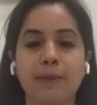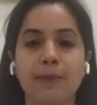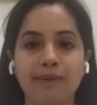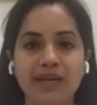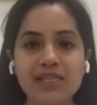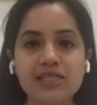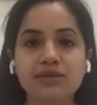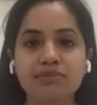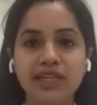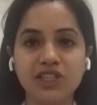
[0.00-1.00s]
Because
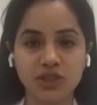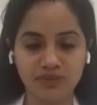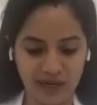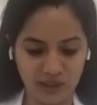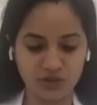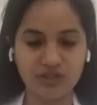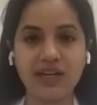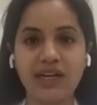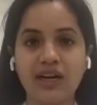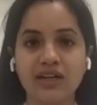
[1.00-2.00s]
the major part of
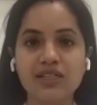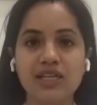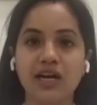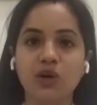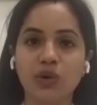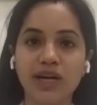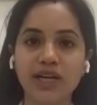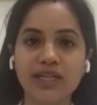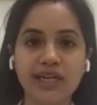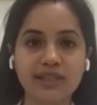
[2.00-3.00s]
our lungs are
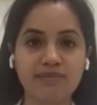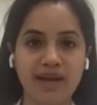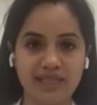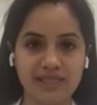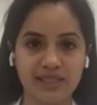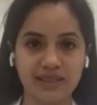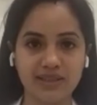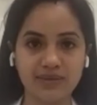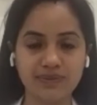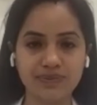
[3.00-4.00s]
located at the backside.
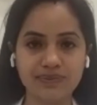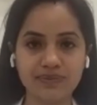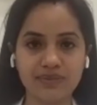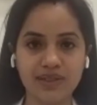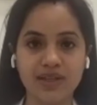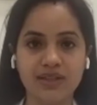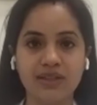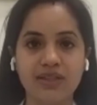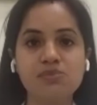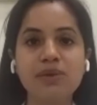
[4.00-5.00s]

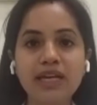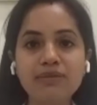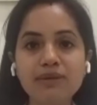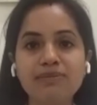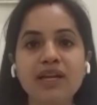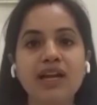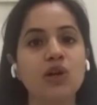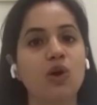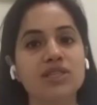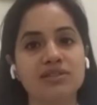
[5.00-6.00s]
This many people are
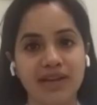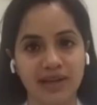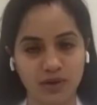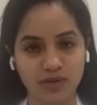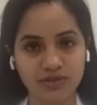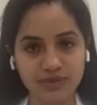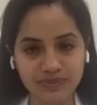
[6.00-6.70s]
not aware of.